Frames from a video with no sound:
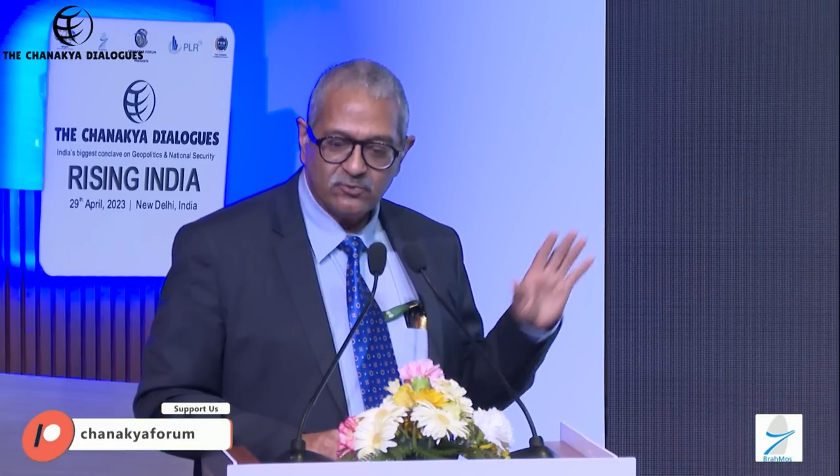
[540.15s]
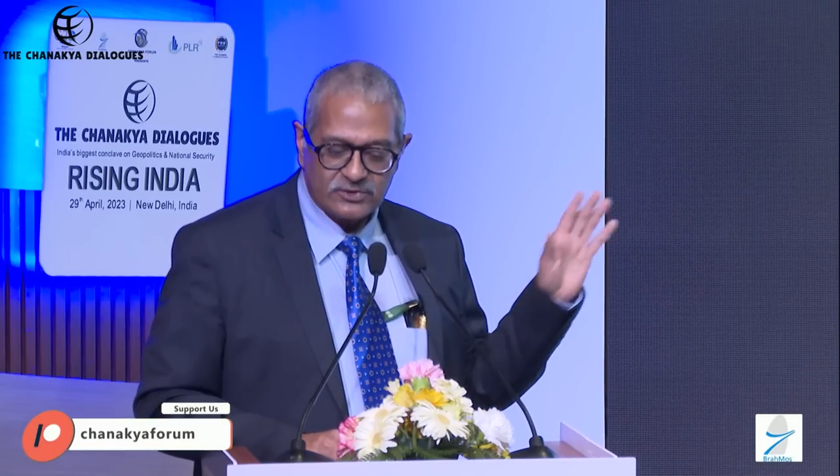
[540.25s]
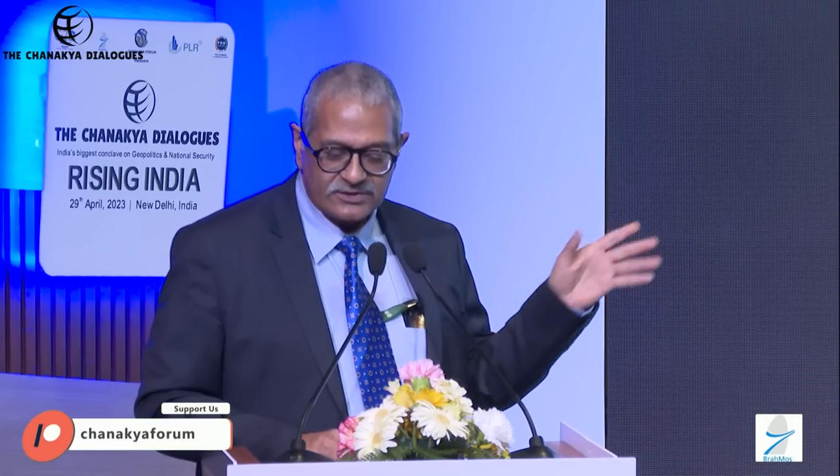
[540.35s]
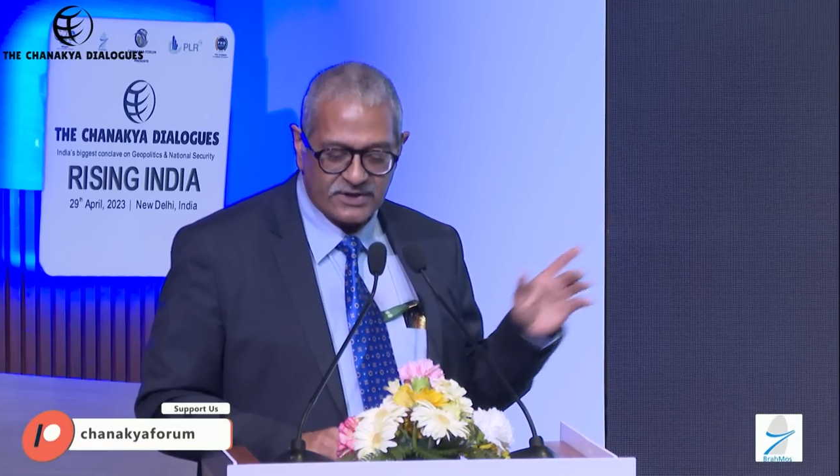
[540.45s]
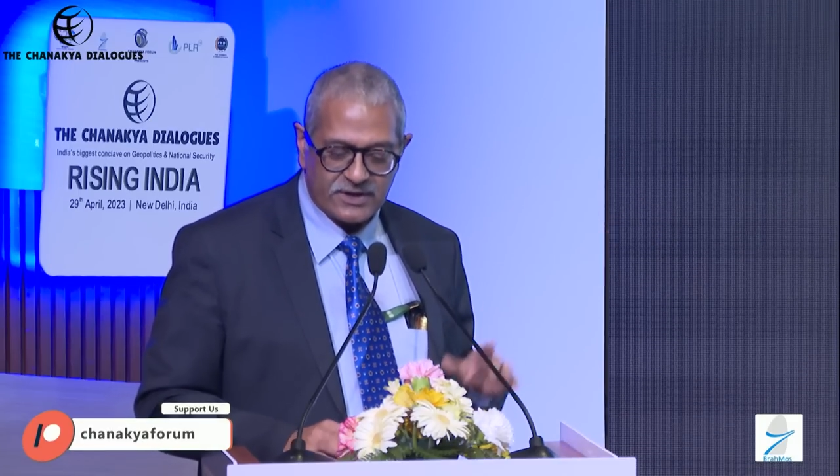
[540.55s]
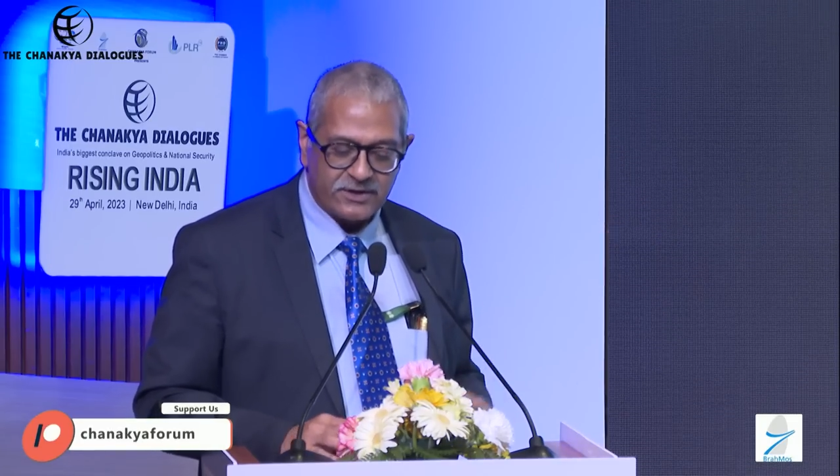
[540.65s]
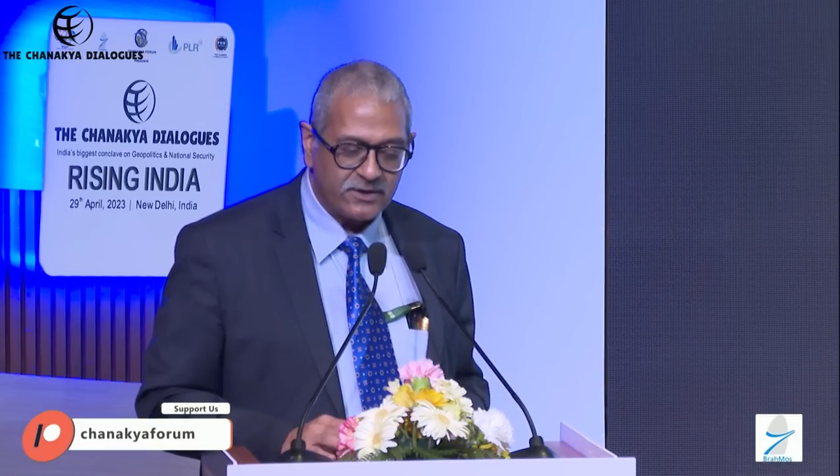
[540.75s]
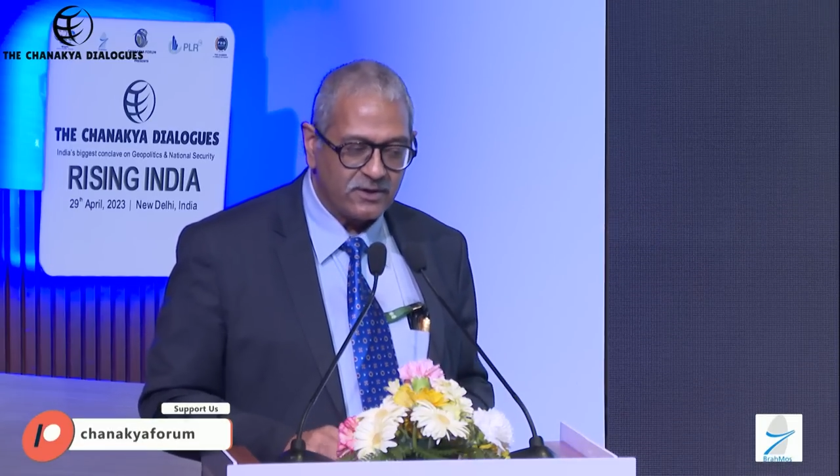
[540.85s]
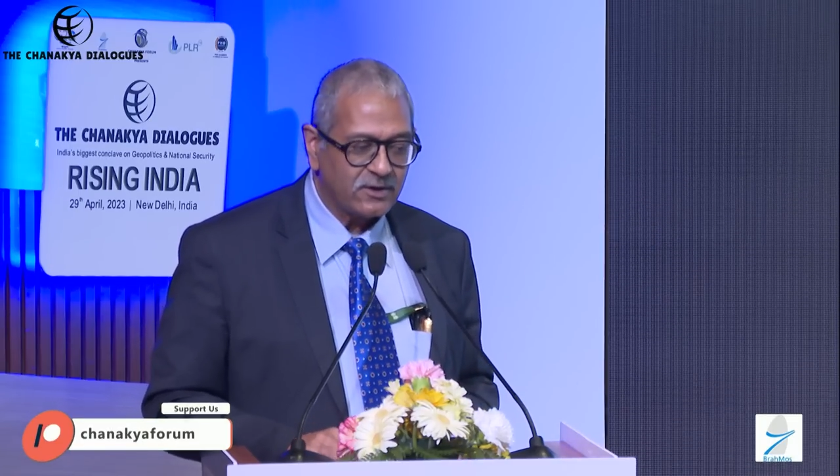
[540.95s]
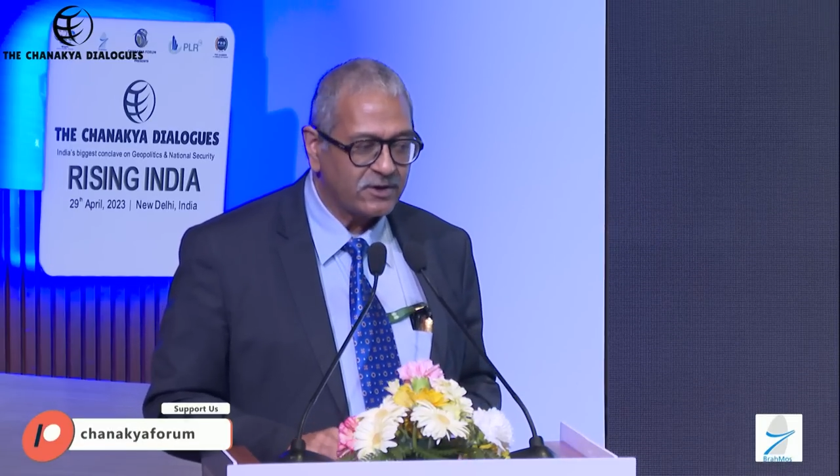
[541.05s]
which they had
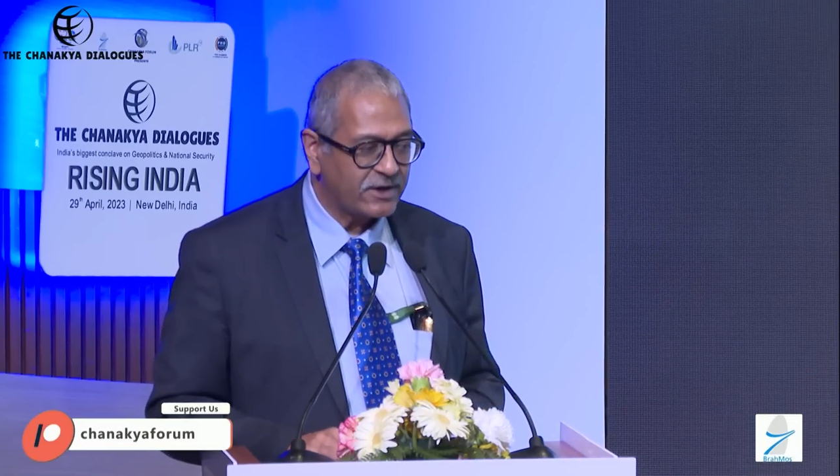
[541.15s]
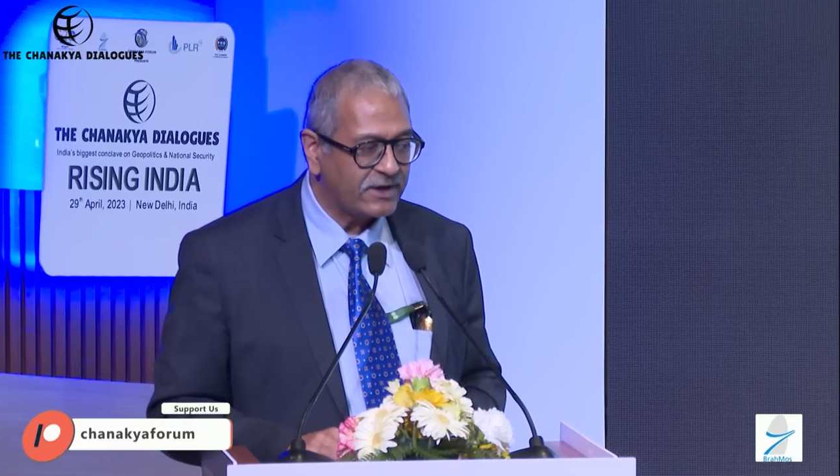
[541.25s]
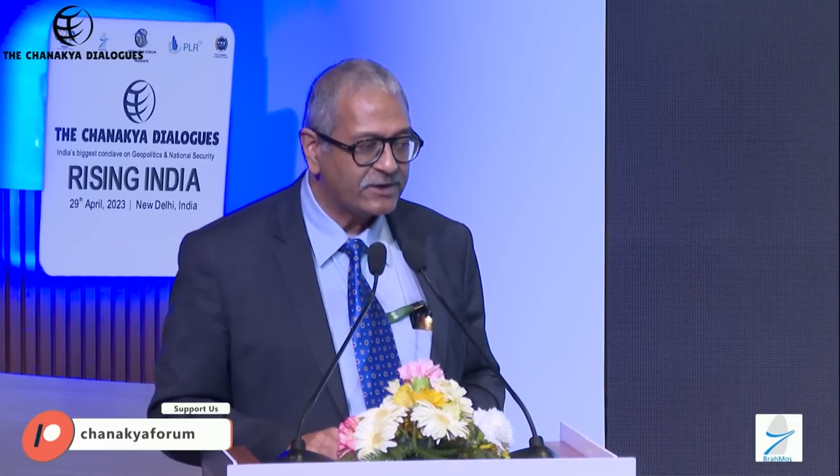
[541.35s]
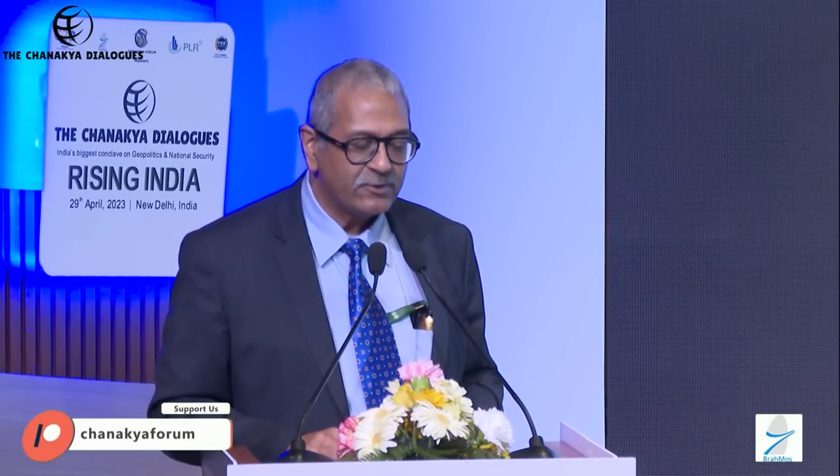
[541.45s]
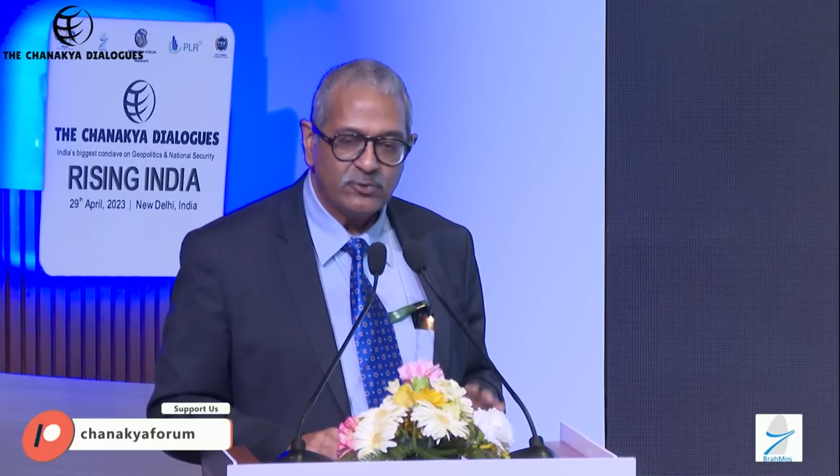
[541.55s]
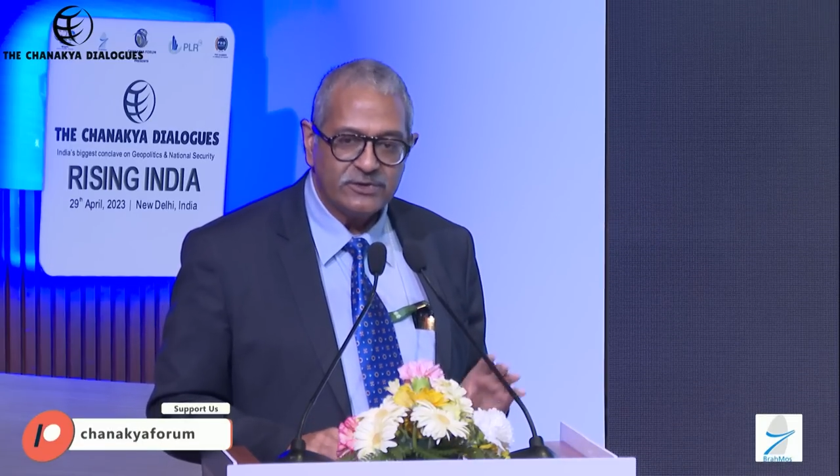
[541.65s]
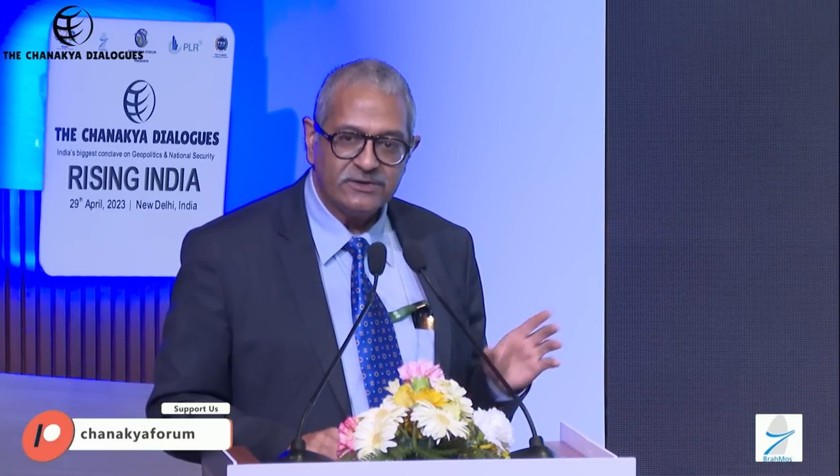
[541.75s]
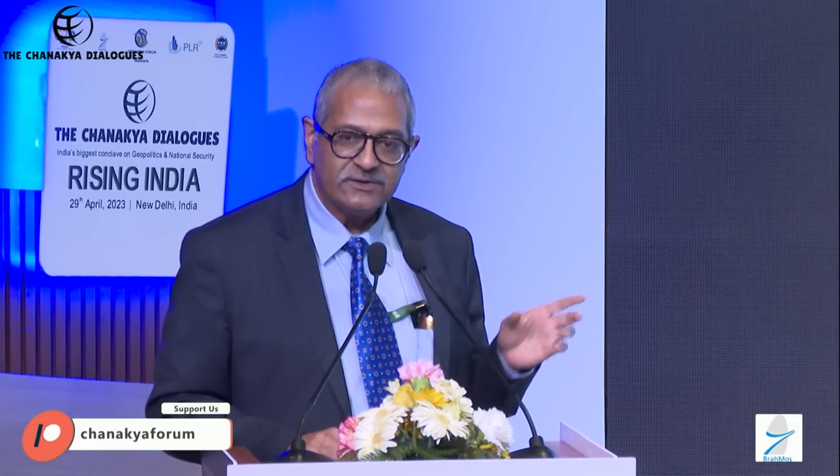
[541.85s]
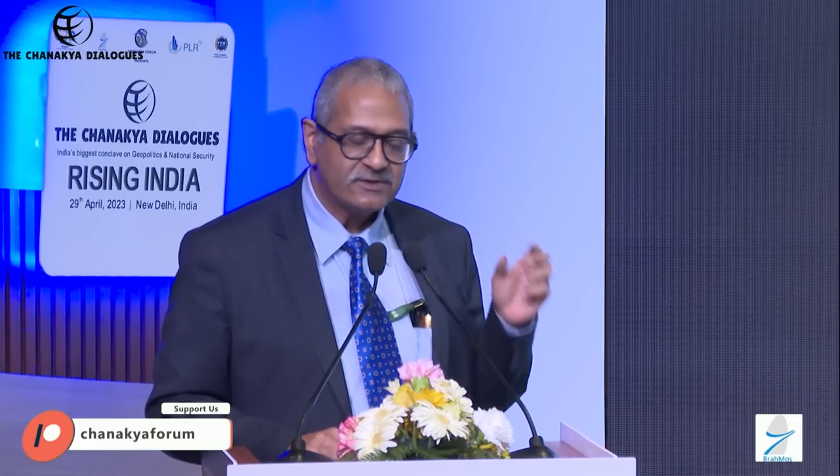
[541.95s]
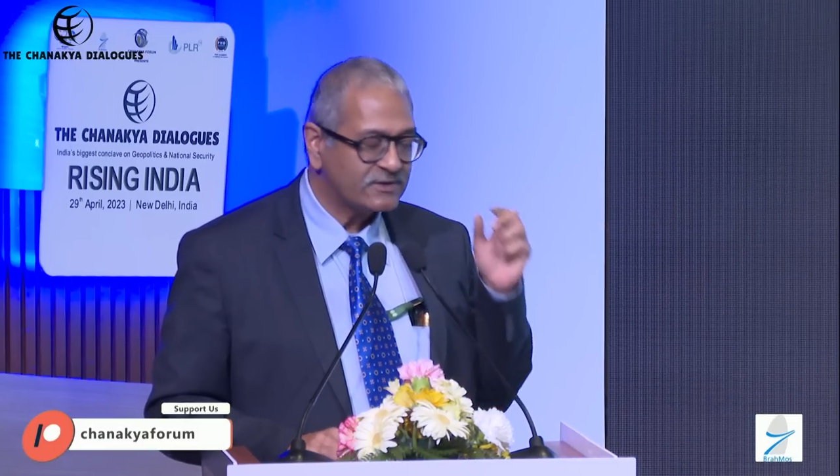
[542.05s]
uh, created with
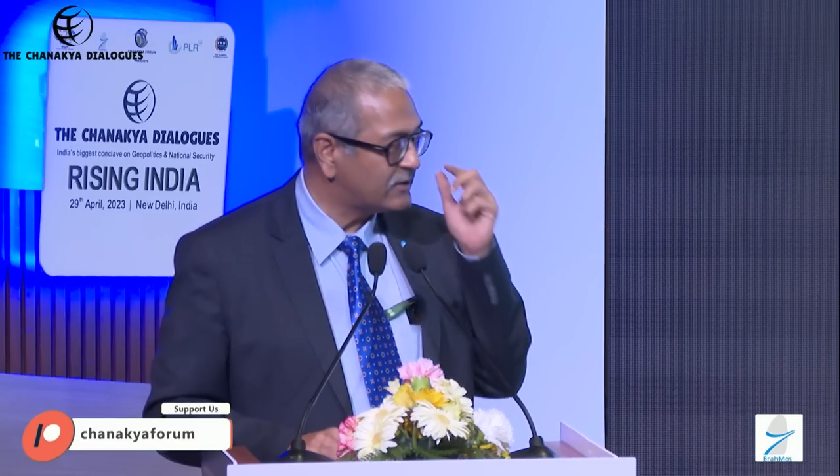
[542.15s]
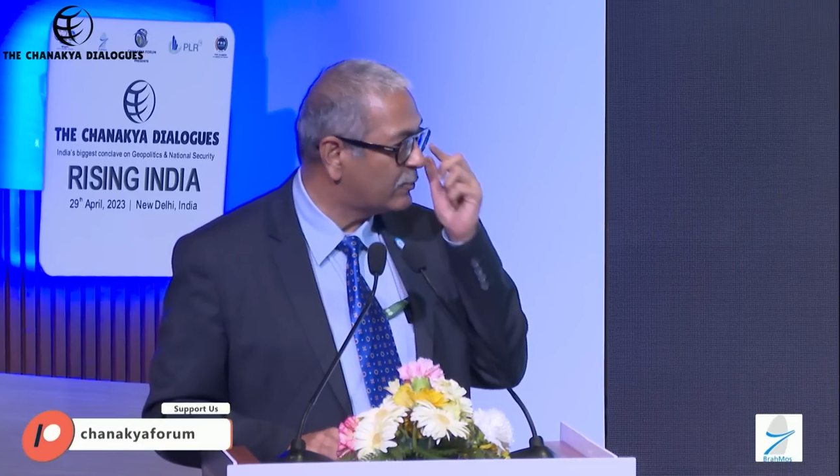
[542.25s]
this